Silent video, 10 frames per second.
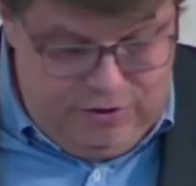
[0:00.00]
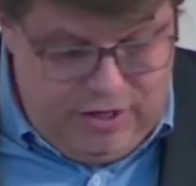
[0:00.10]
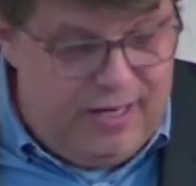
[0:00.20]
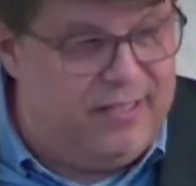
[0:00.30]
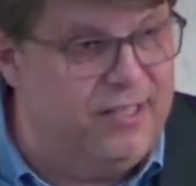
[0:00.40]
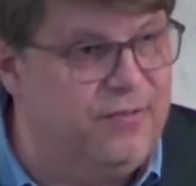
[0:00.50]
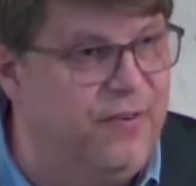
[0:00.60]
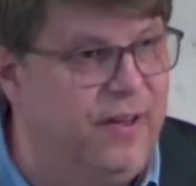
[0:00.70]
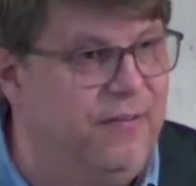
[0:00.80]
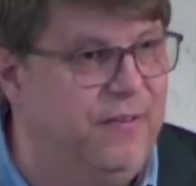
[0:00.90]
Genesis
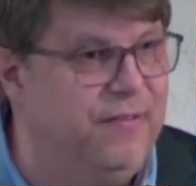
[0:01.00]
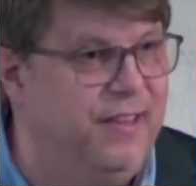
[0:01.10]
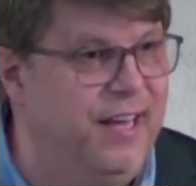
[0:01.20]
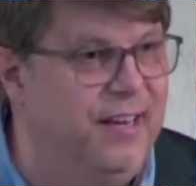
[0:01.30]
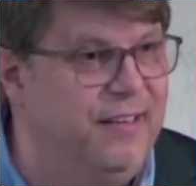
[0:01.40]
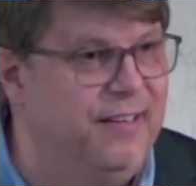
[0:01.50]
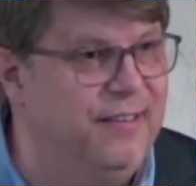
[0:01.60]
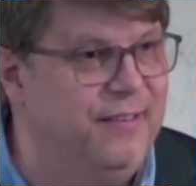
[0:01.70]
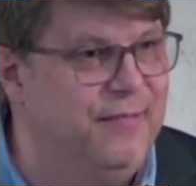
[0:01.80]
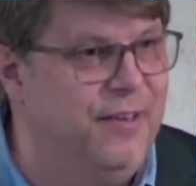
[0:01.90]
3:15,
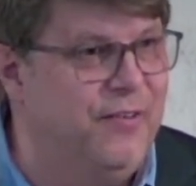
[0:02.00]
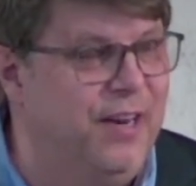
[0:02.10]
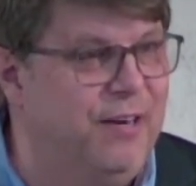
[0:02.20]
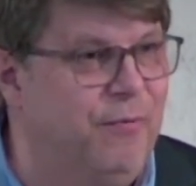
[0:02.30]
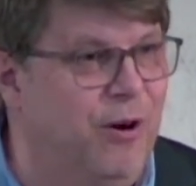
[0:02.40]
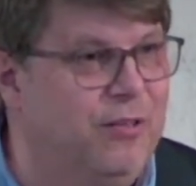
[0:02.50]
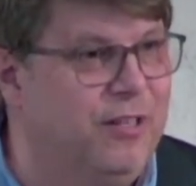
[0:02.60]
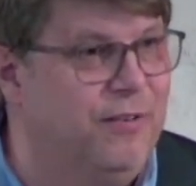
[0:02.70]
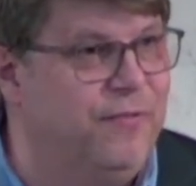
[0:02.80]
we read what?